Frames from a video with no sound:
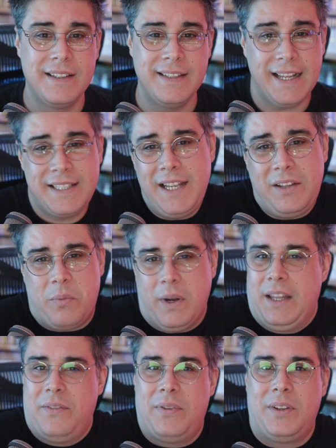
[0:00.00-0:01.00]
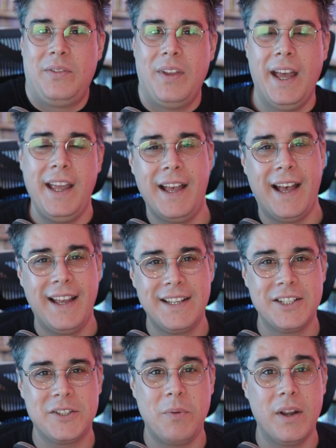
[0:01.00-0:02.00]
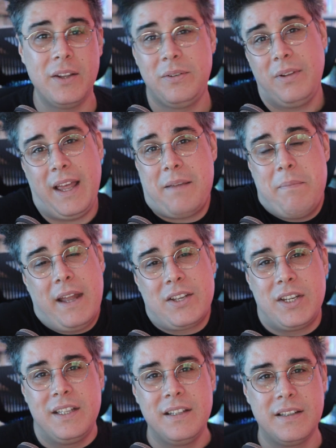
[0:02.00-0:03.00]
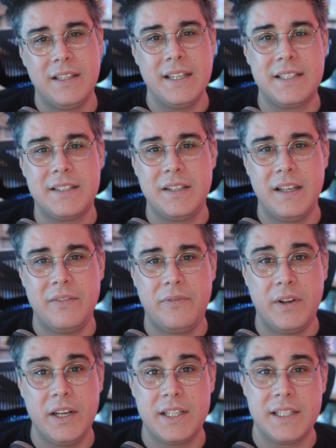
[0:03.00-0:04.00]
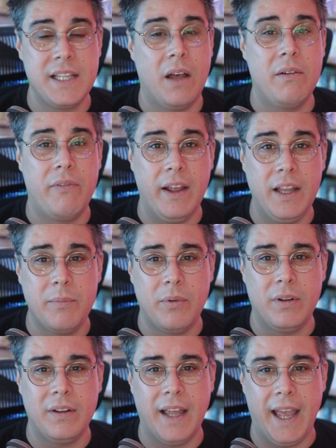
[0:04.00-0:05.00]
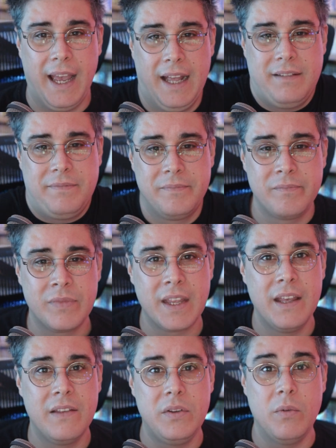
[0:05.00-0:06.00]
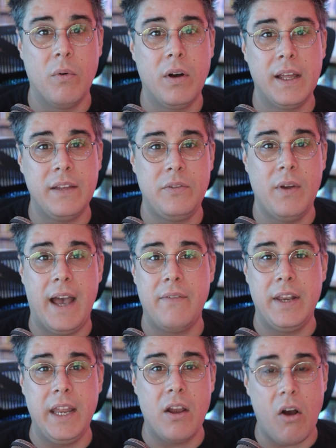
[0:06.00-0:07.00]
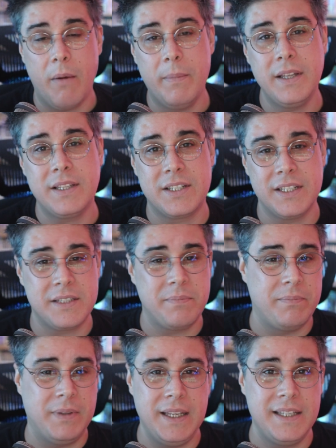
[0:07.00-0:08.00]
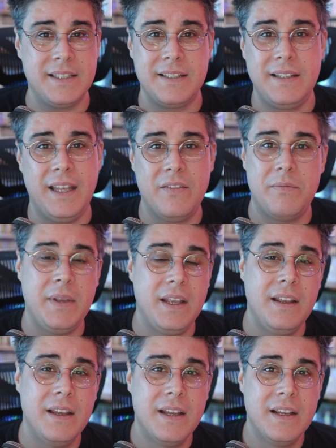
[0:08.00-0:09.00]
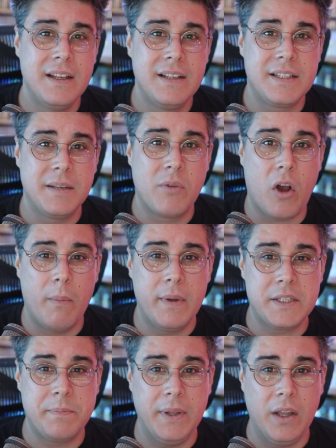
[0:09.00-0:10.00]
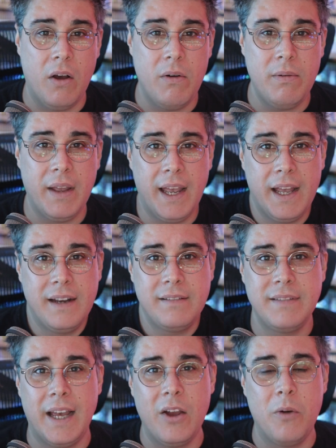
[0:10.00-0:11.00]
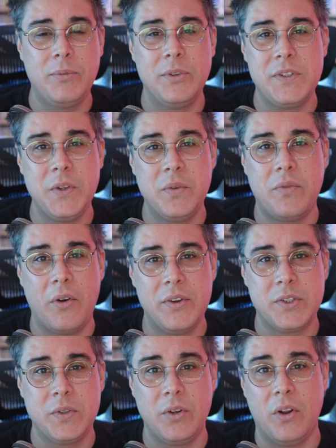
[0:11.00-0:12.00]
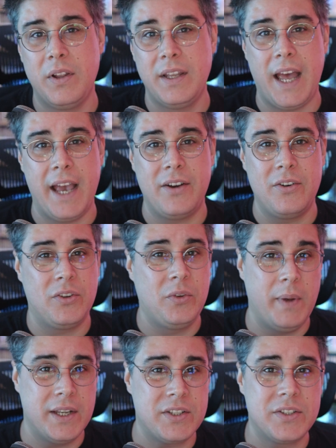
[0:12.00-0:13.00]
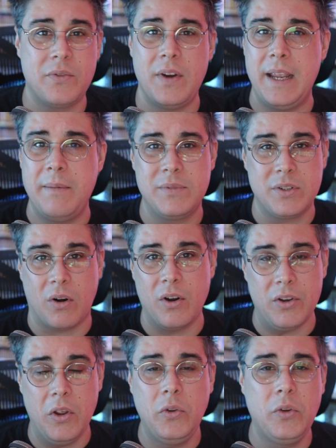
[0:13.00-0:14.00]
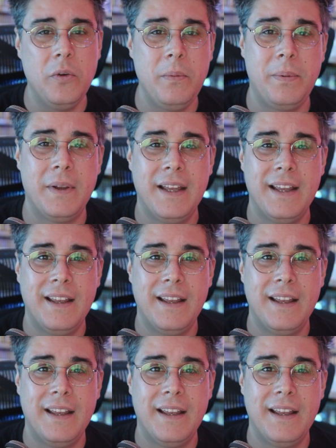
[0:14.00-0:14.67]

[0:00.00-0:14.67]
That's it really for today. I just wanted to mention that this footage is now available, and if you have any comments, just please give me some comments below, and I hope to see you very soon on either Twitch streams or on YouTube.